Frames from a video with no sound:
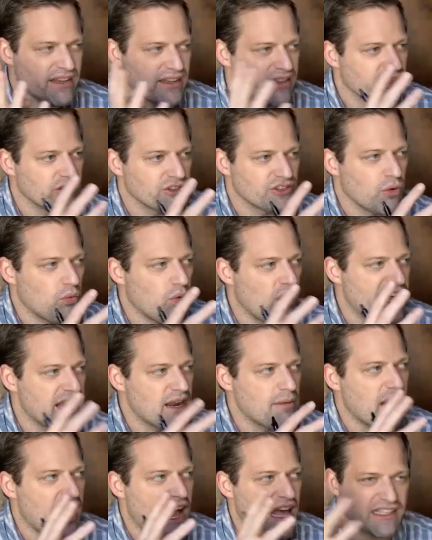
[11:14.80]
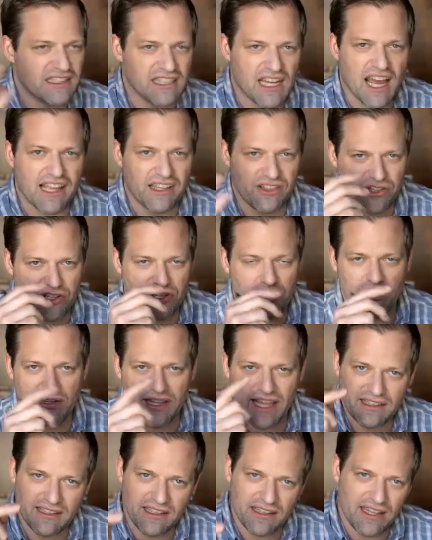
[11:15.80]
there's a way to monetize you. And
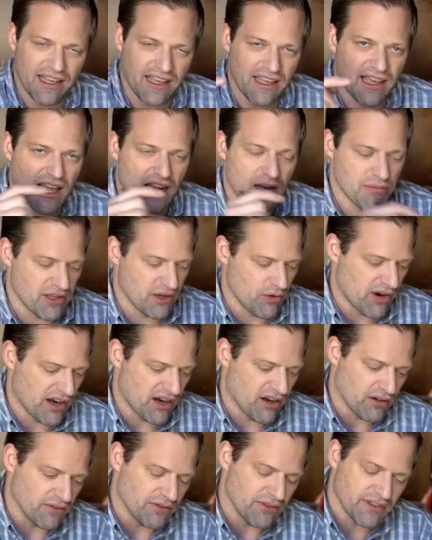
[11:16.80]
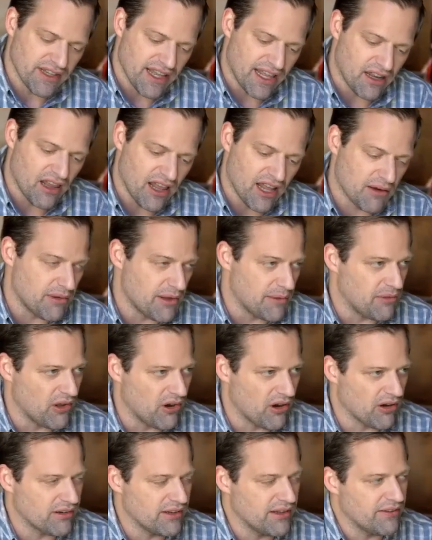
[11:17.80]
that's the thing you got to be aware of that a lot of people
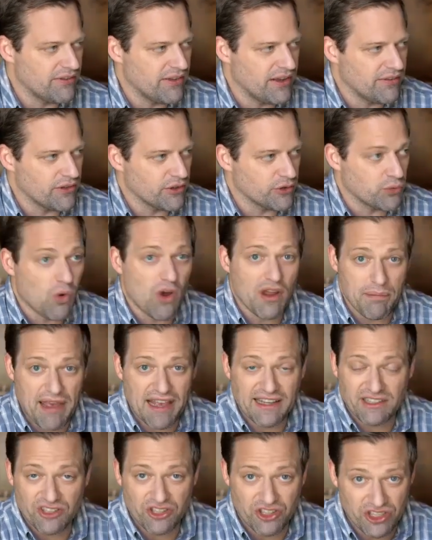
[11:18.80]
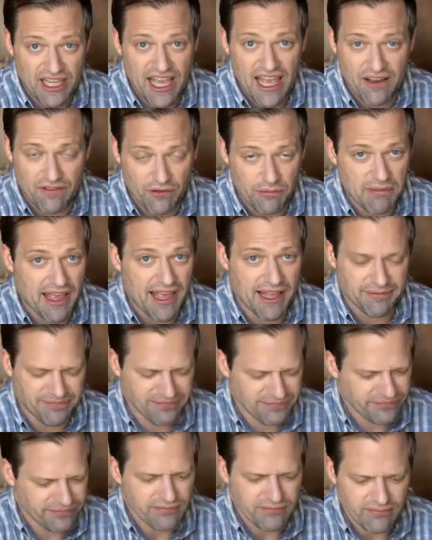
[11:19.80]
aren't. If, if there's one message you take from that,
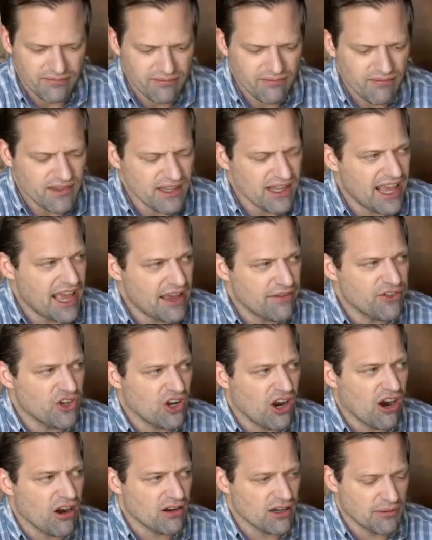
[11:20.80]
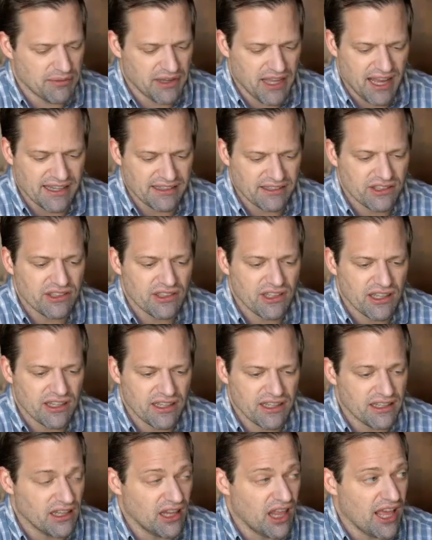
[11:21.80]
have your guard up, guys, uh,
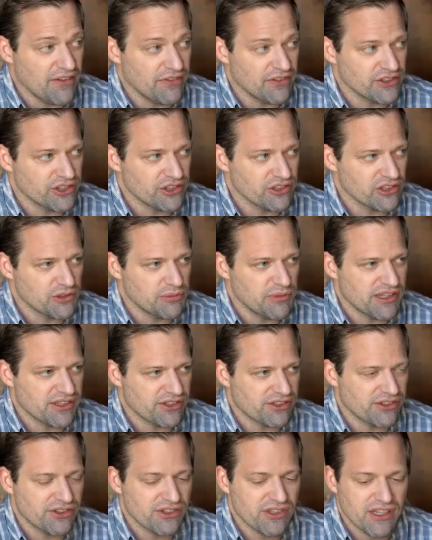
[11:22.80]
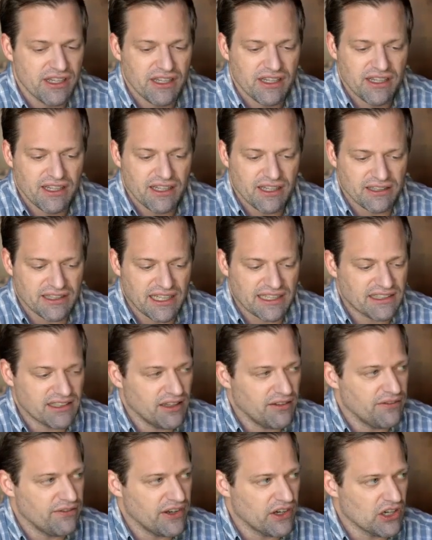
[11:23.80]
in the life insurance business, because that's
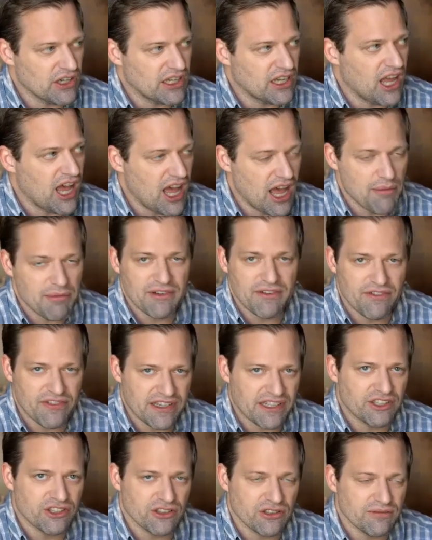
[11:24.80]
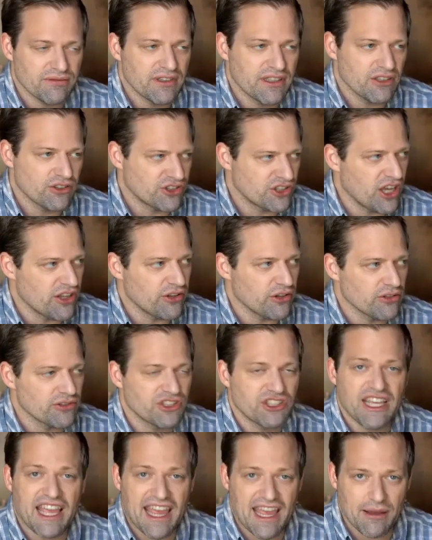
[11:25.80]
a very common feature. And there's other
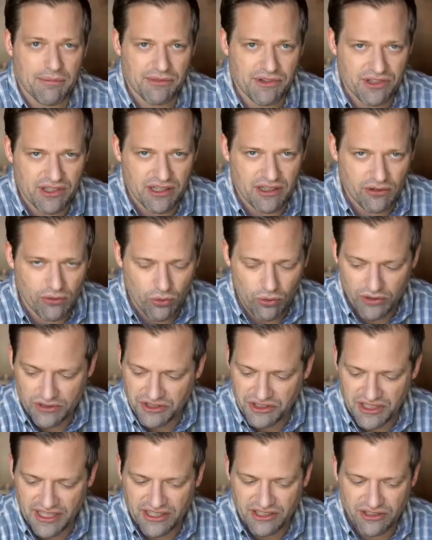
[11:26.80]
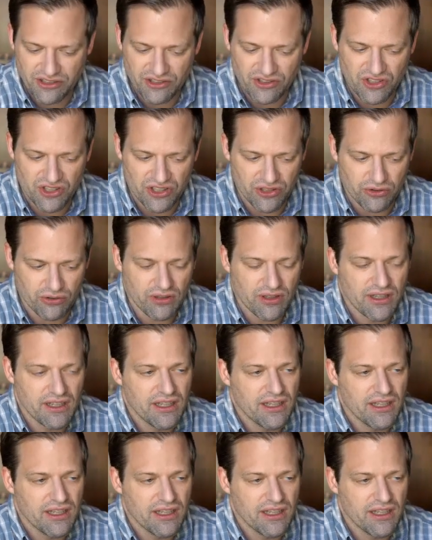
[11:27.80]
scams that organizations do